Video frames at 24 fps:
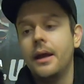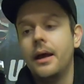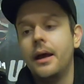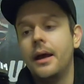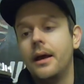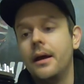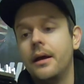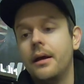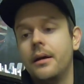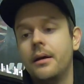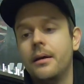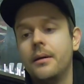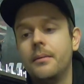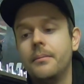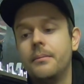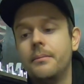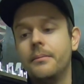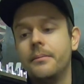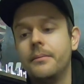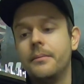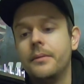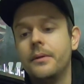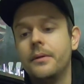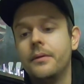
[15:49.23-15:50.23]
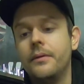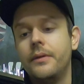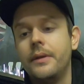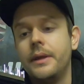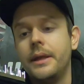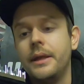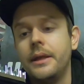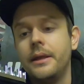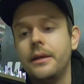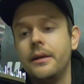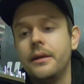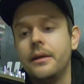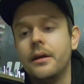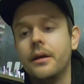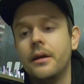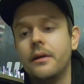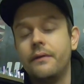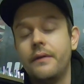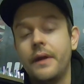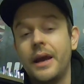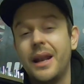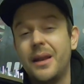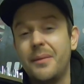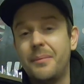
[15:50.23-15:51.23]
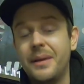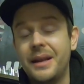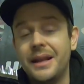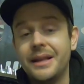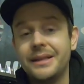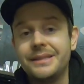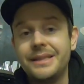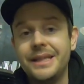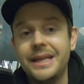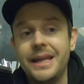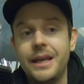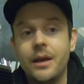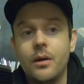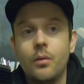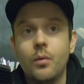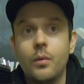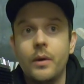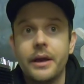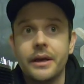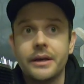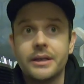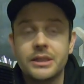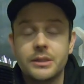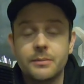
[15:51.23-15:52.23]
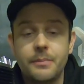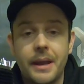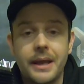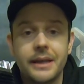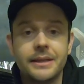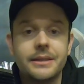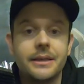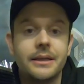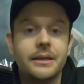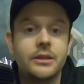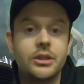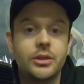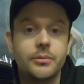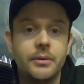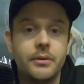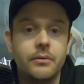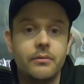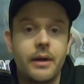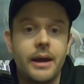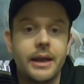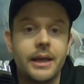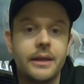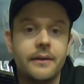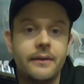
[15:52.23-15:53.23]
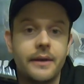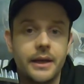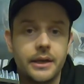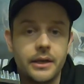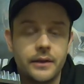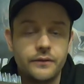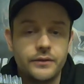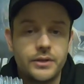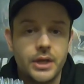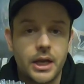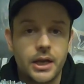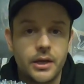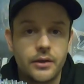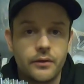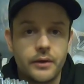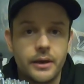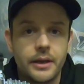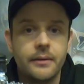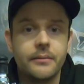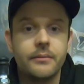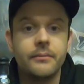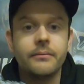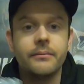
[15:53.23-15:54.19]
Um, the availability, we're expecting to be ready the end of January.